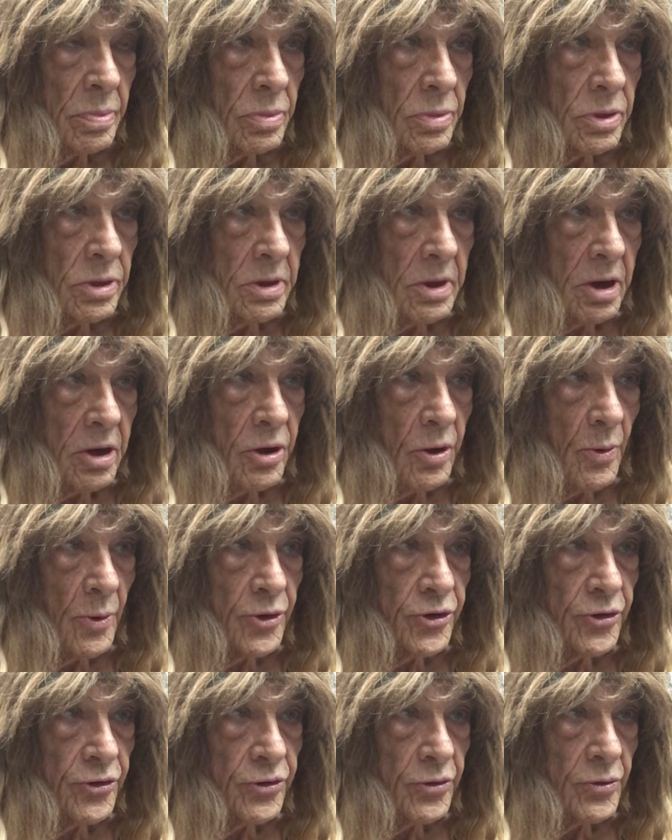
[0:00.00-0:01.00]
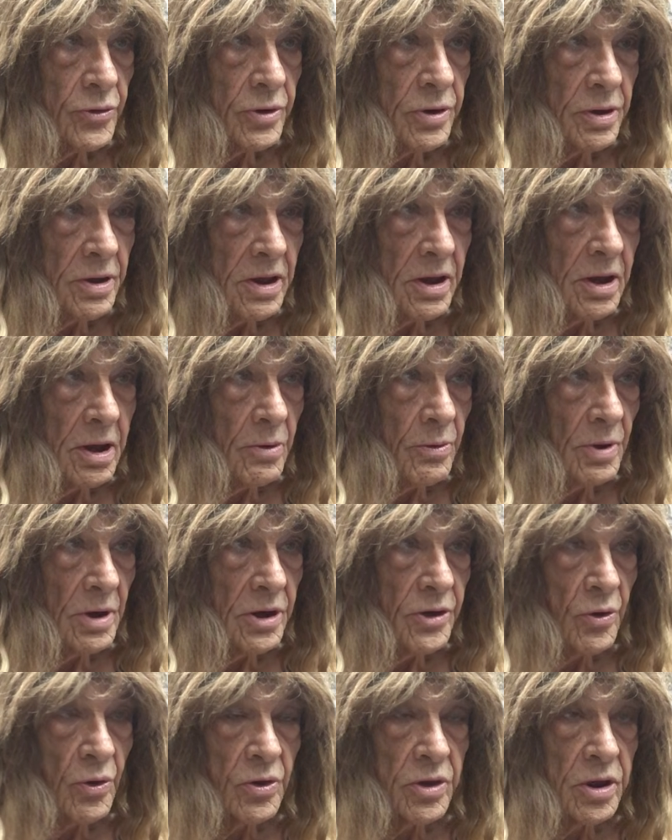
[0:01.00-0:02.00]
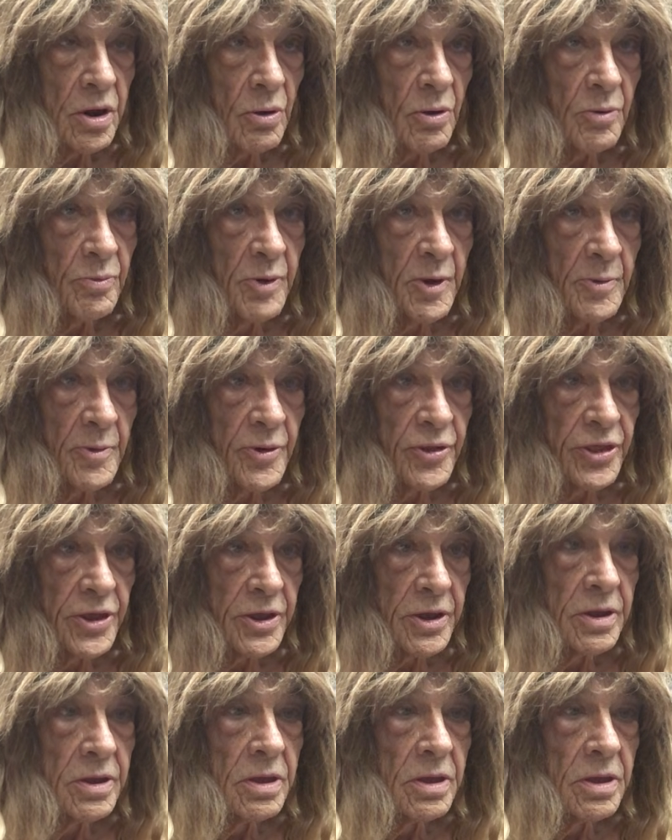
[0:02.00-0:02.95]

you gotta know what you're doing, and I really don't care what people think.